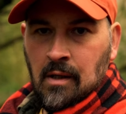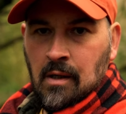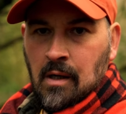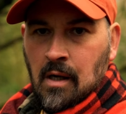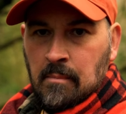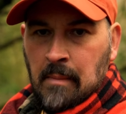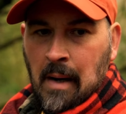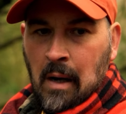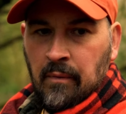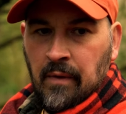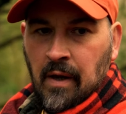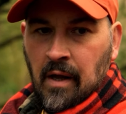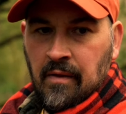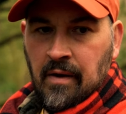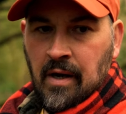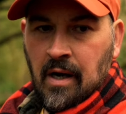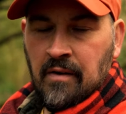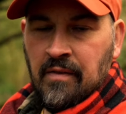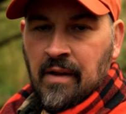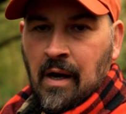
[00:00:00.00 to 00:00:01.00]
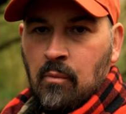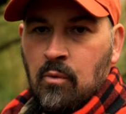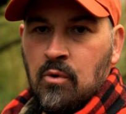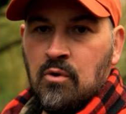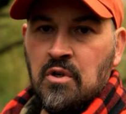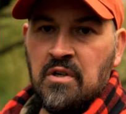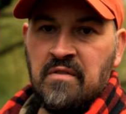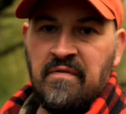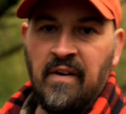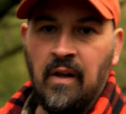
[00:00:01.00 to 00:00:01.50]
mount that there, and that will
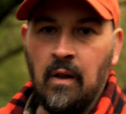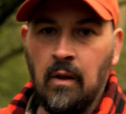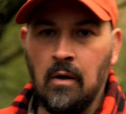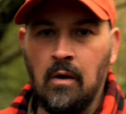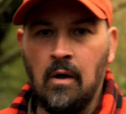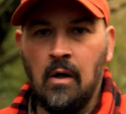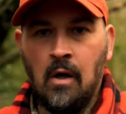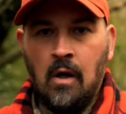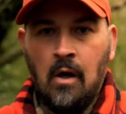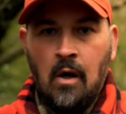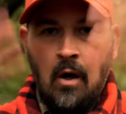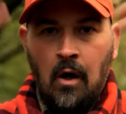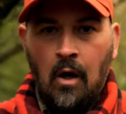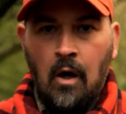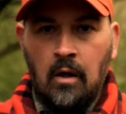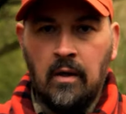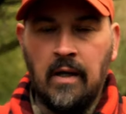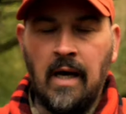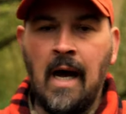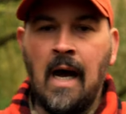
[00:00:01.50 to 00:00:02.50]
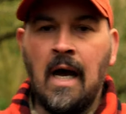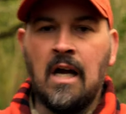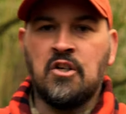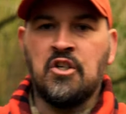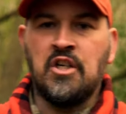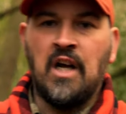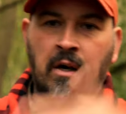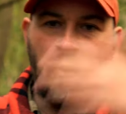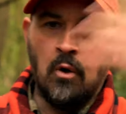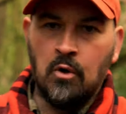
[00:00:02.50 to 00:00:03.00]
just fill all the harsh
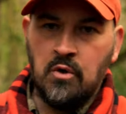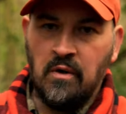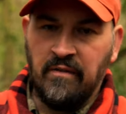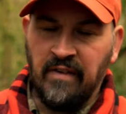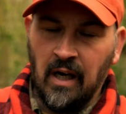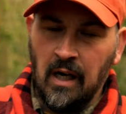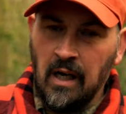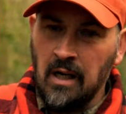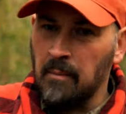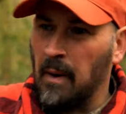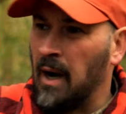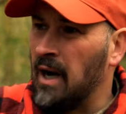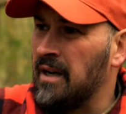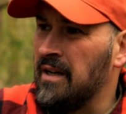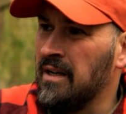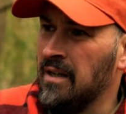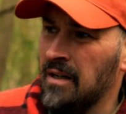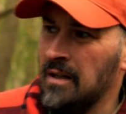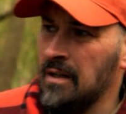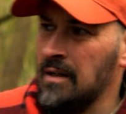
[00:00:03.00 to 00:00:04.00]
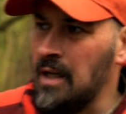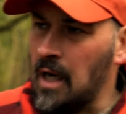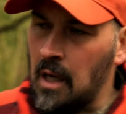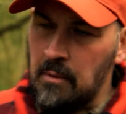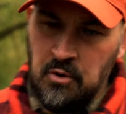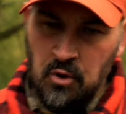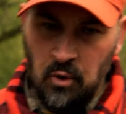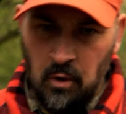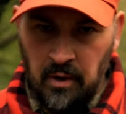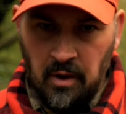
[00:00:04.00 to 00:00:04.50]
shadows, revealing my
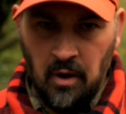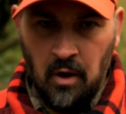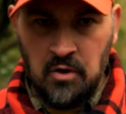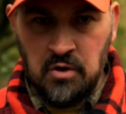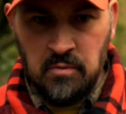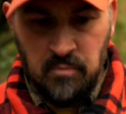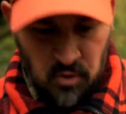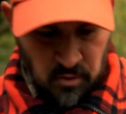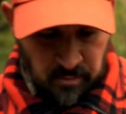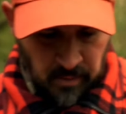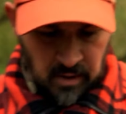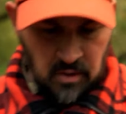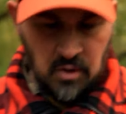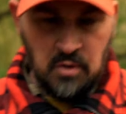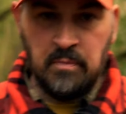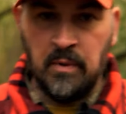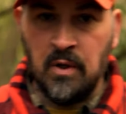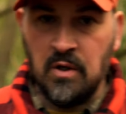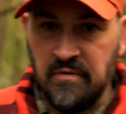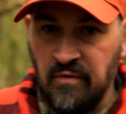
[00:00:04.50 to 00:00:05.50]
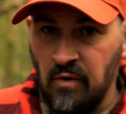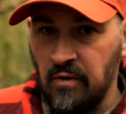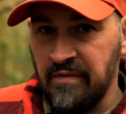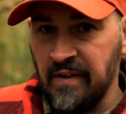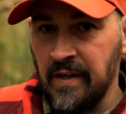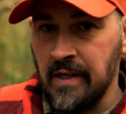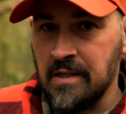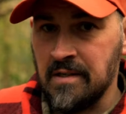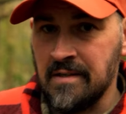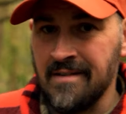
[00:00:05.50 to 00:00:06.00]
absolutely awesome, tremendous, beautiful
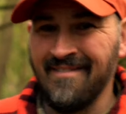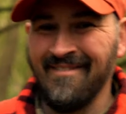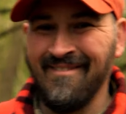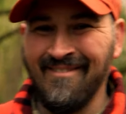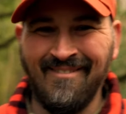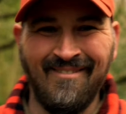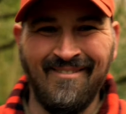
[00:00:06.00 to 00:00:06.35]
face.